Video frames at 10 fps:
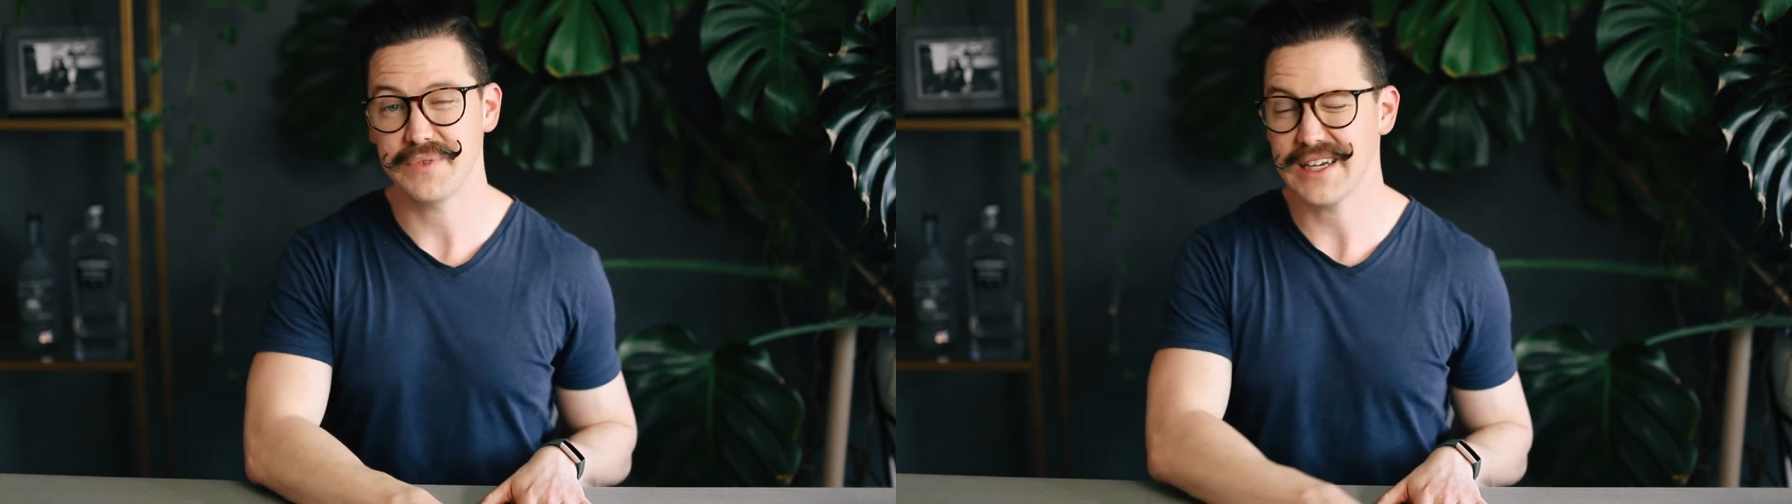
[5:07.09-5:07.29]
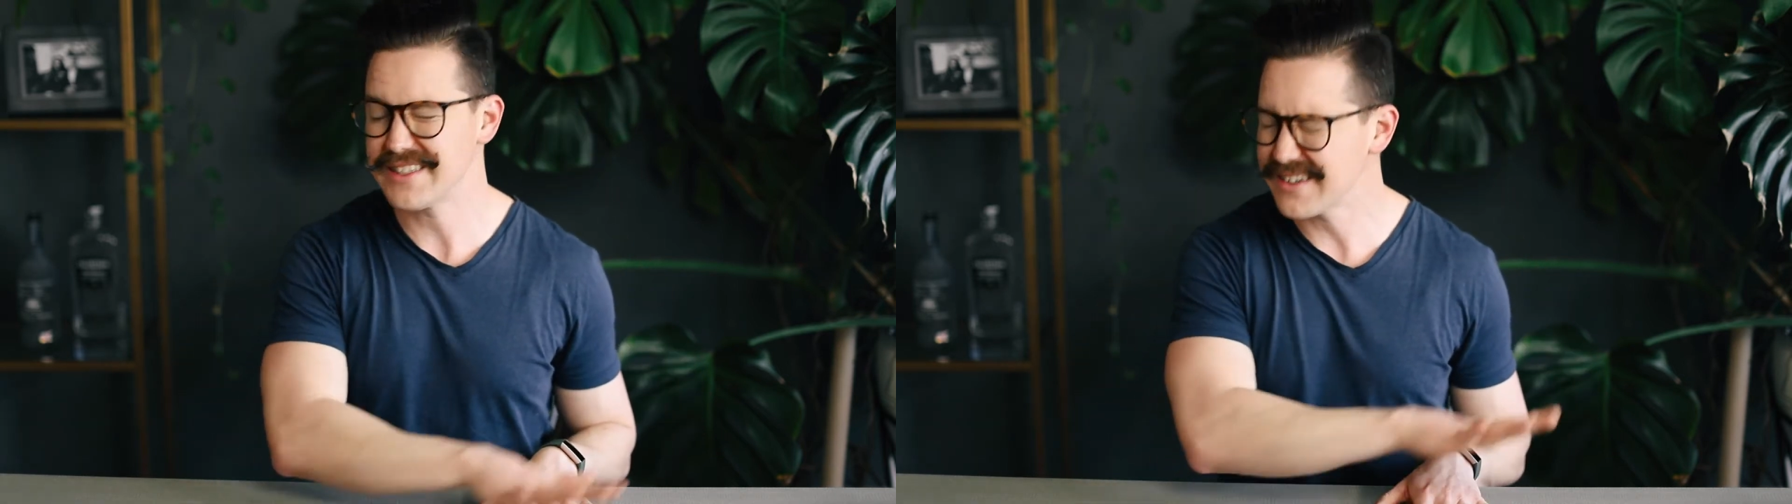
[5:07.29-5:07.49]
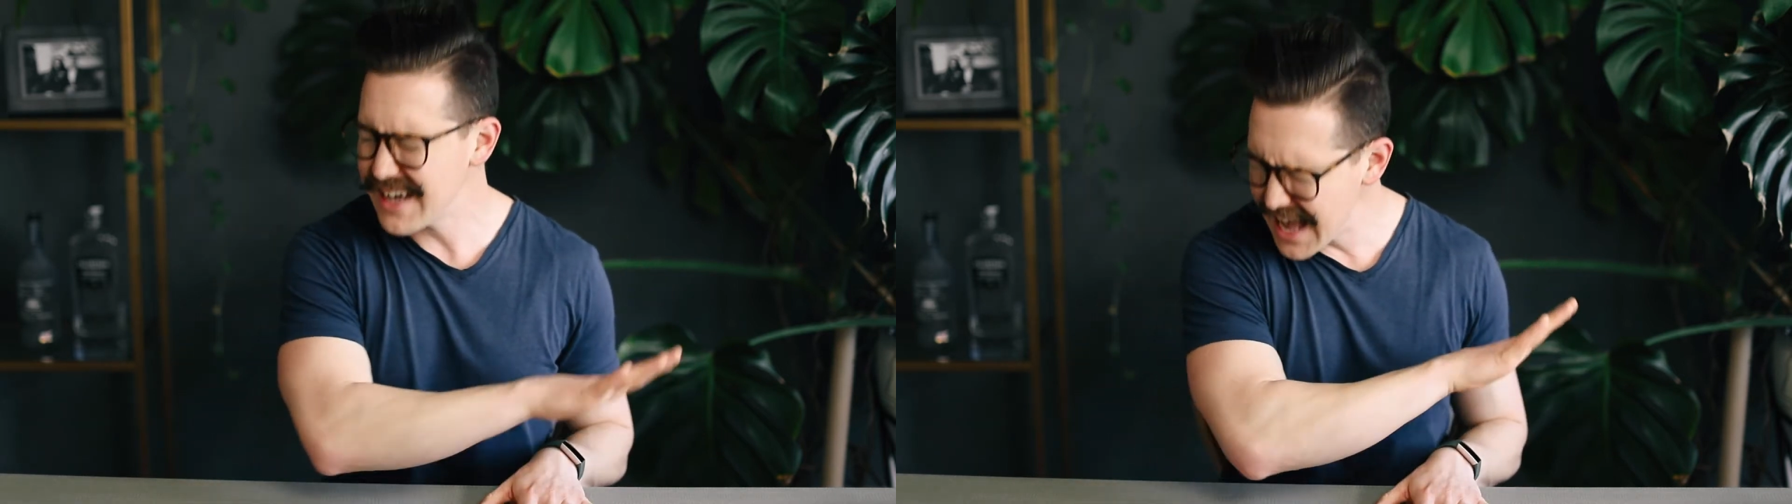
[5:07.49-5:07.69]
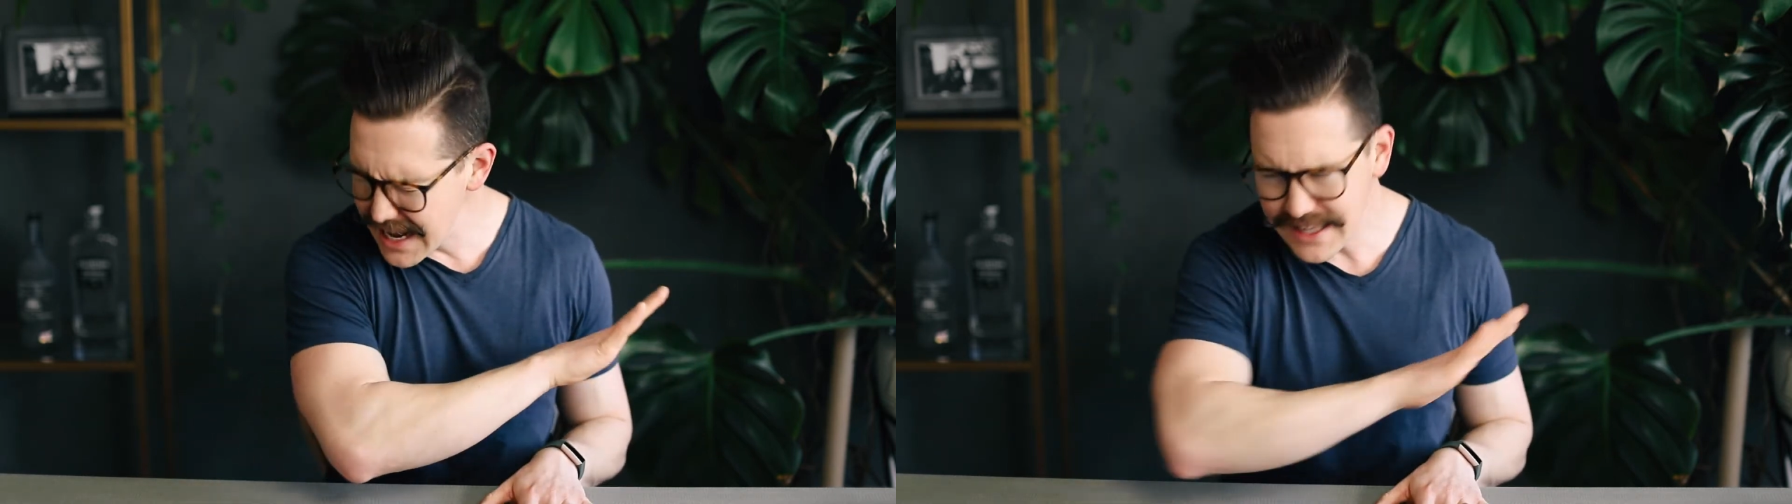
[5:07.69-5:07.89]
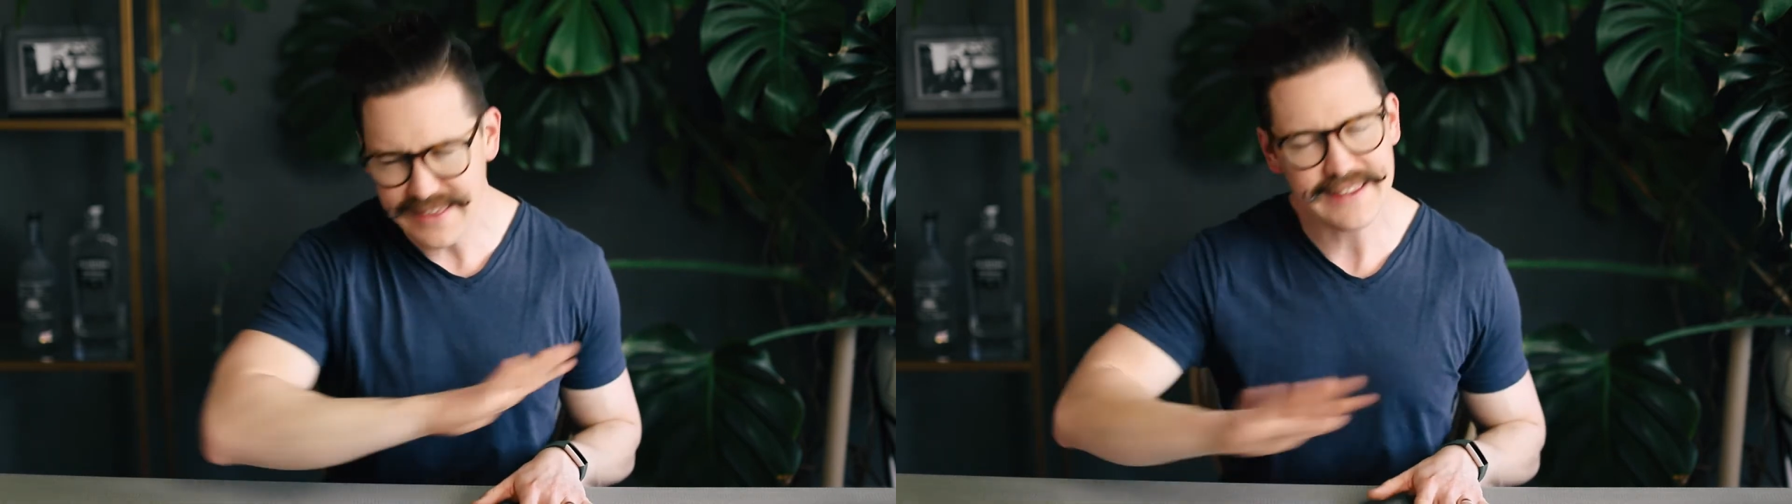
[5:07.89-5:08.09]
Is there
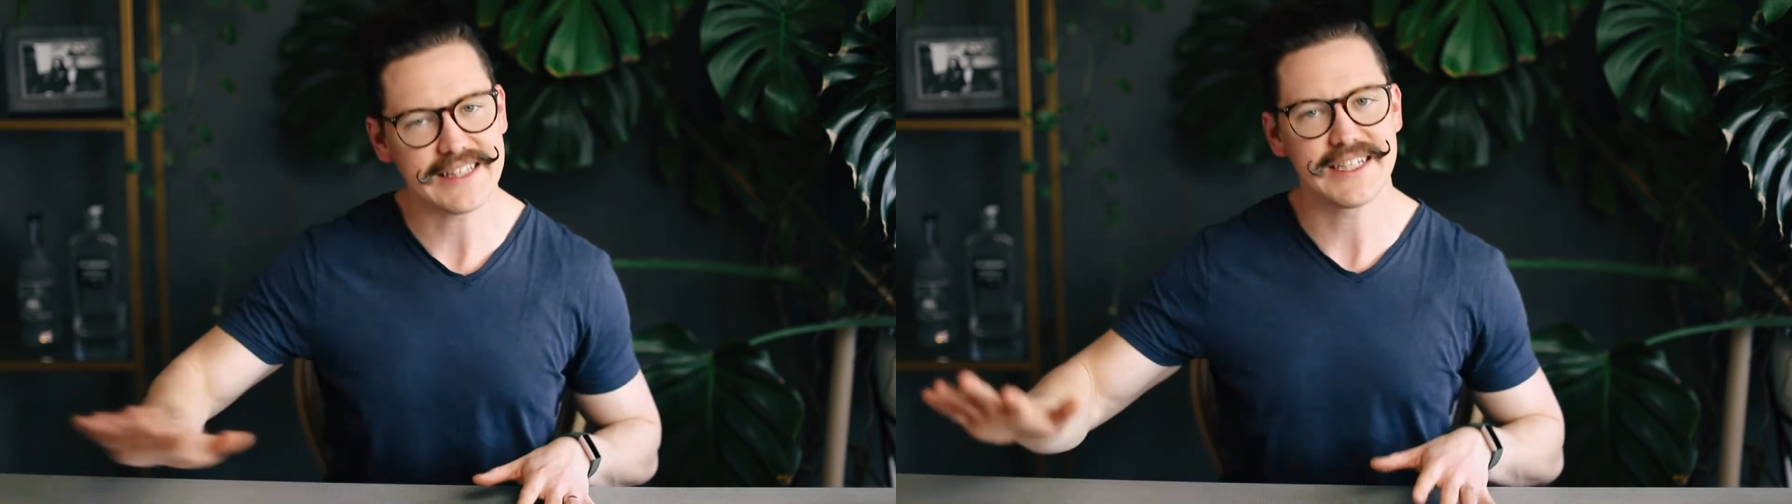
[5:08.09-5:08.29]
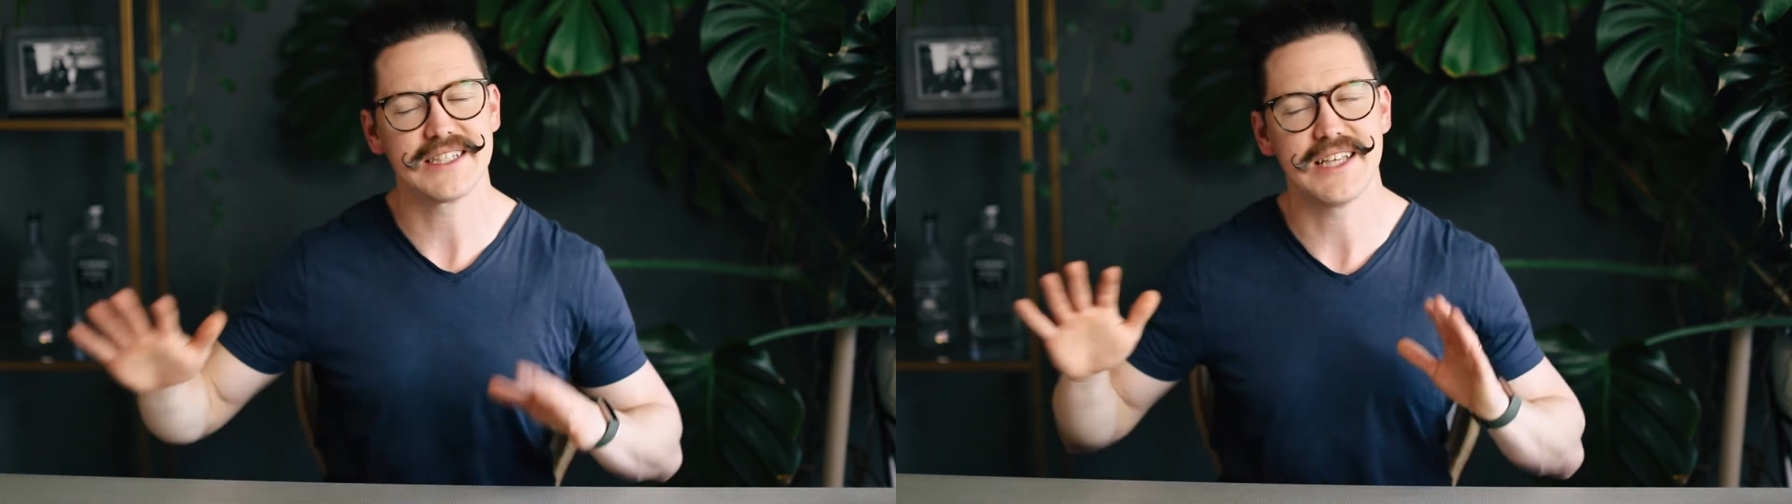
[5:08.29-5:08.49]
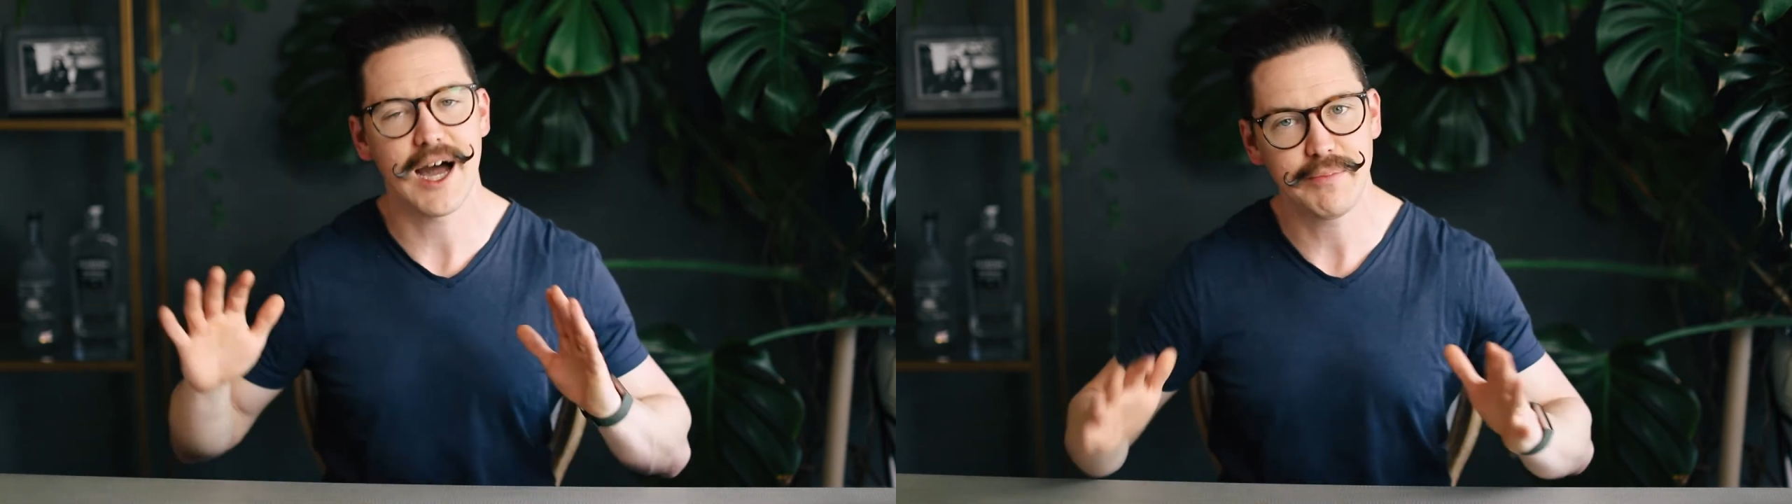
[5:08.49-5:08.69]
anything that does not